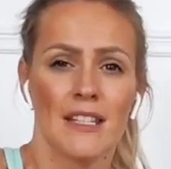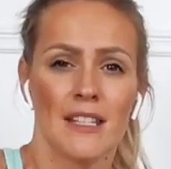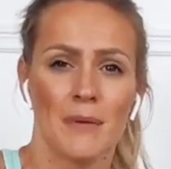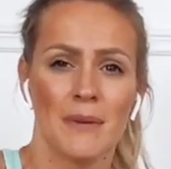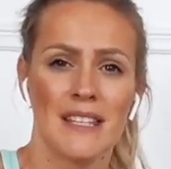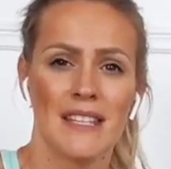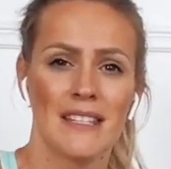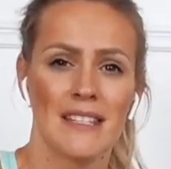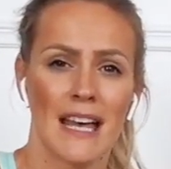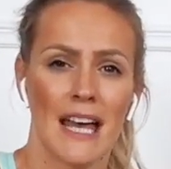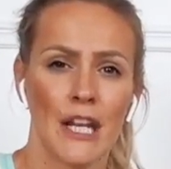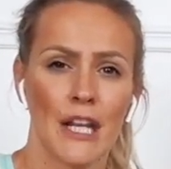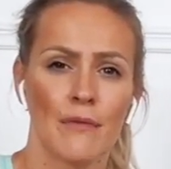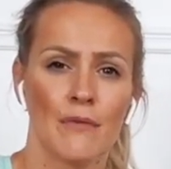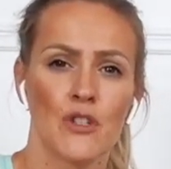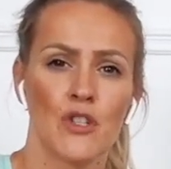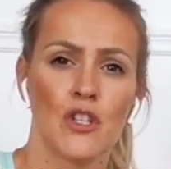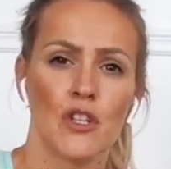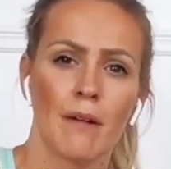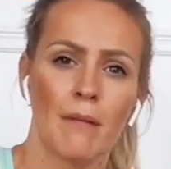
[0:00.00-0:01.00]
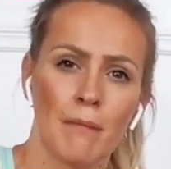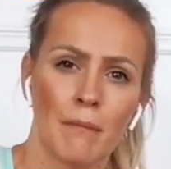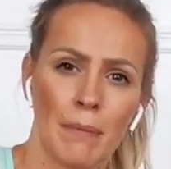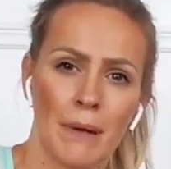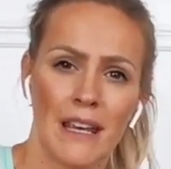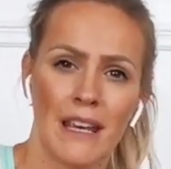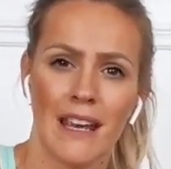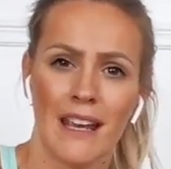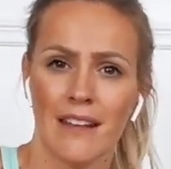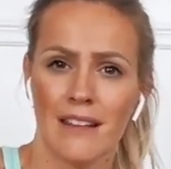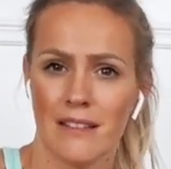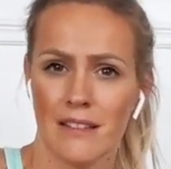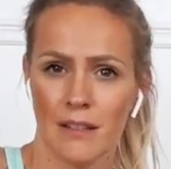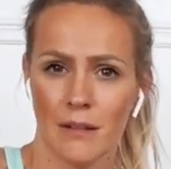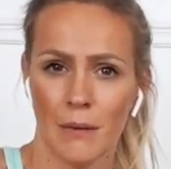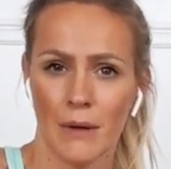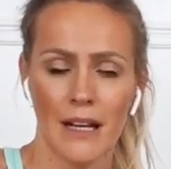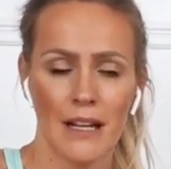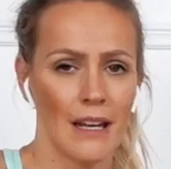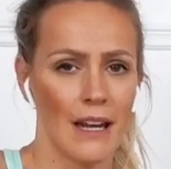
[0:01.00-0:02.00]
So instead of jumping
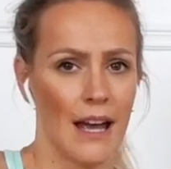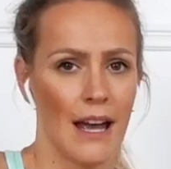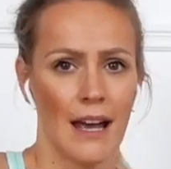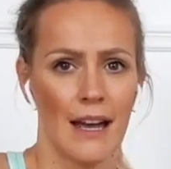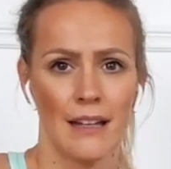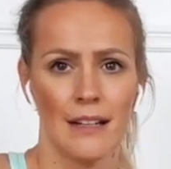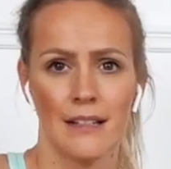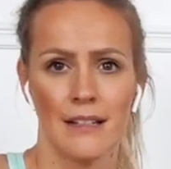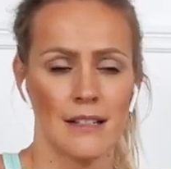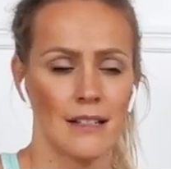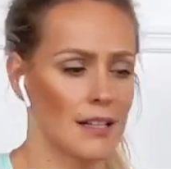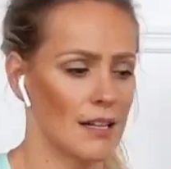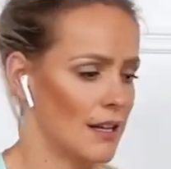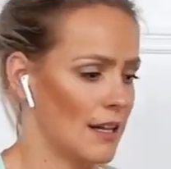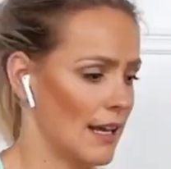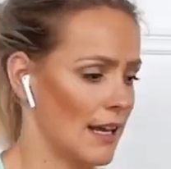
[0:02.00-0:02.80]
into it and